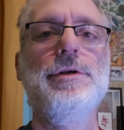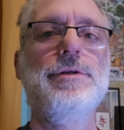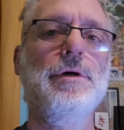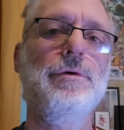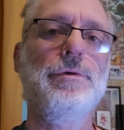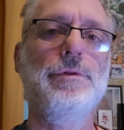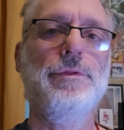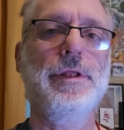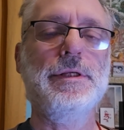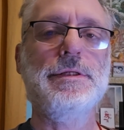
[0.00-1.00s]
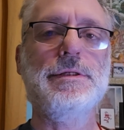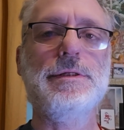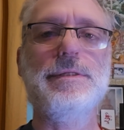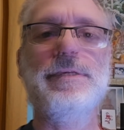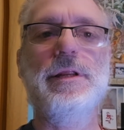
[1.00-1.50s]
So
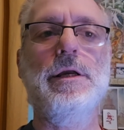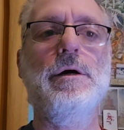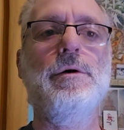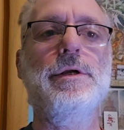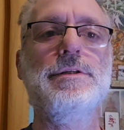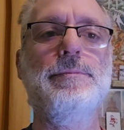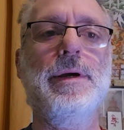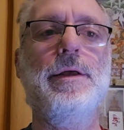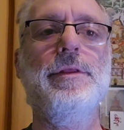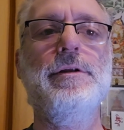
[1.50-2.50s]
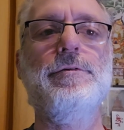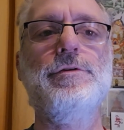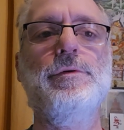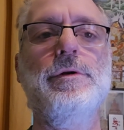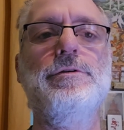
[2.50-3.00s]
this video is about the
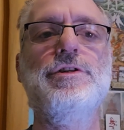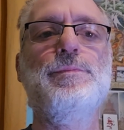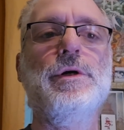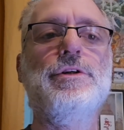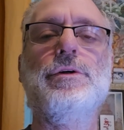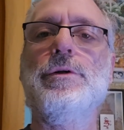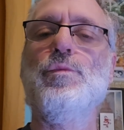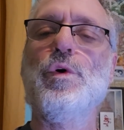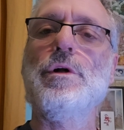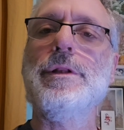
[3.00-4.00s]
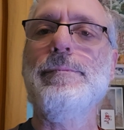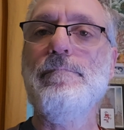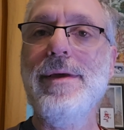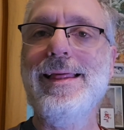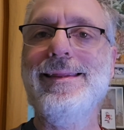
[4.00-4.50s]
difference between spiritual and worldly
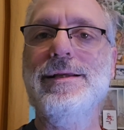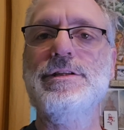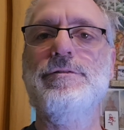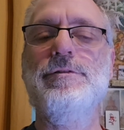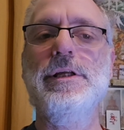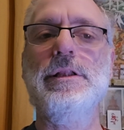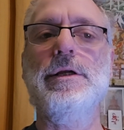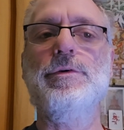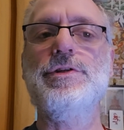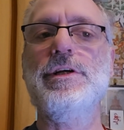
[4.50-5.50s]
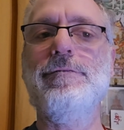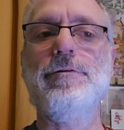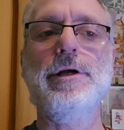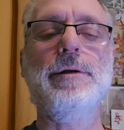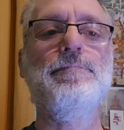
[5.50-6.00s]
methods of dealing with
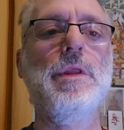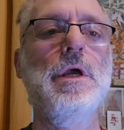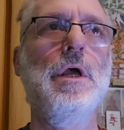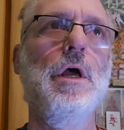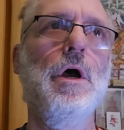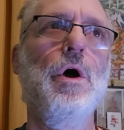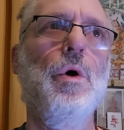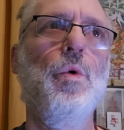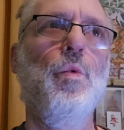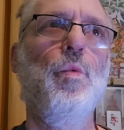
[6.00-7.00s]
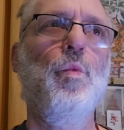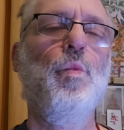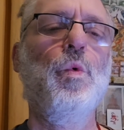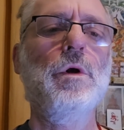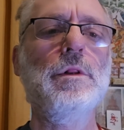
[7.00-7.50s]
suffering.
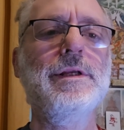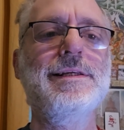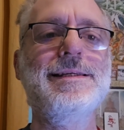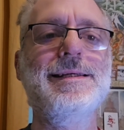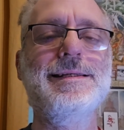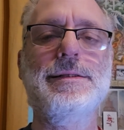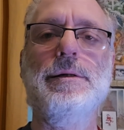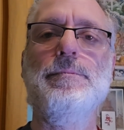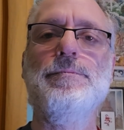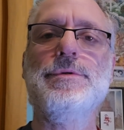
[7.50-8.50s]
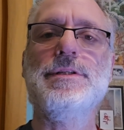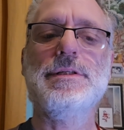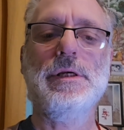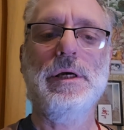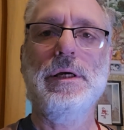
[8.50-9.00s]
Worldly systems,